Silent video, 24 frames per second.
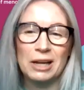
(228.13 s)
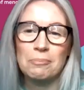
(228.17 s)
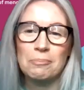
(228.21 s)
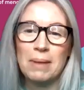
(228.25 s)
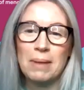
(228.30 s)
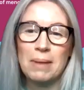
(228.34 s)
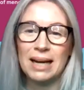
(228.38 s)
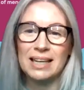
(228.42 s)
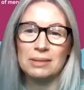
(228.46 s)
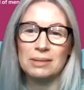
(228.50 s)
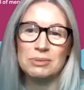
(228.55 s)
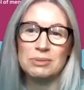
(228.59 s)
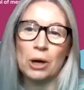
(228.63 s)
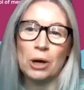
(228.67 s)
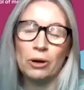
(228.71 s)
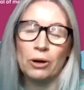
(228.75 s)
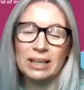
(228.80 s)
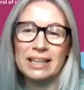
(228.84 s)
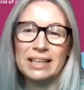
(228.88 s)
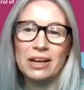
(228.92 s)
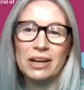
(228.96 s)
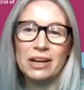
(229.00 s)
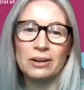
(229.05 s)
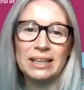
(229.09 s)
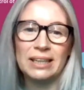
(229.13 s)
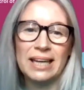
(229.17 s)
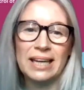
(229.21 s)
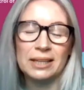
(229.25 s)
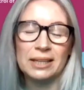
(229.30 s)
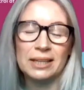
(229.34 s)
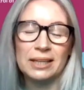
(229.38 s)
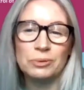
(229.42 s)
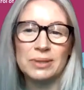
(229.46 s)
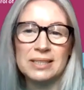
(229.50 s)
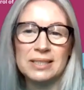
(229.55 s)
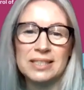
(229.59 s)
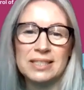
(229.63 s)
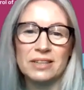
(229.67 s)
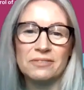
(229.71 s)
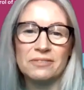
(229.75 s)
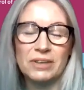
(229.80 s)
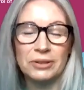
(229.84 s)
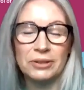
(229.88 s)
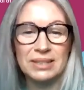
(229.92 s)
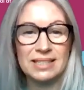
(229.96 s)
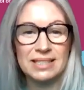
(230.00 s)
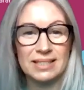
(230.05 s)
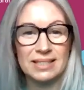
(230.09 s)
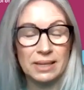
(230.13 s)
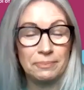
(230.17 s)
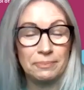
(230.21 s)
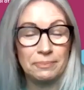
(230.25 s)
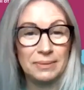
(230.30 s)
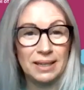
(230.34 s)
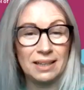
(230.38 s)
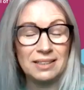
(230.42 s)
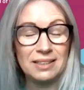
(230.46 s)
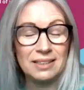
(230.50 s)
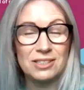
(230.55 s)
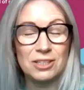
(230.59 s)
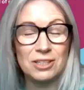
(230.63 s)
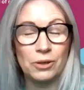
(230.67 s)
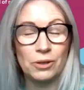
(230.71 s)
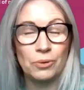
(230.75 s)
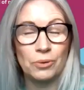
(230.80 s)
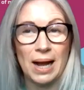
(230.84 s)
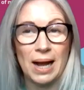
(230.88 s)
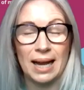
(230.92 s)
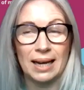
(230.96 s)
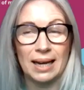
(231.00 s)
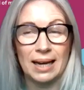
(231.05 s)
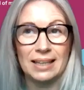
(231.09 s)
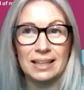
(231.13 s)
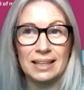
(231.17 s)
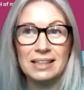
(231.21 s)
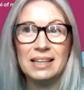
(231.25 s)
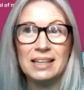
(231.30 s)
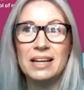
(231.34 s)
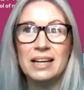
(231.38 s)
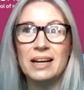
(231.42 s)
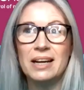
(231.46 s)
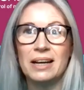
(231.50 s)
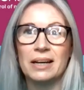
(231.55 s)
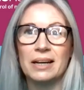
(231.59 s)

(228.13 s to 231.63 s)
My name's Holly Edwards, and very similar to Ali.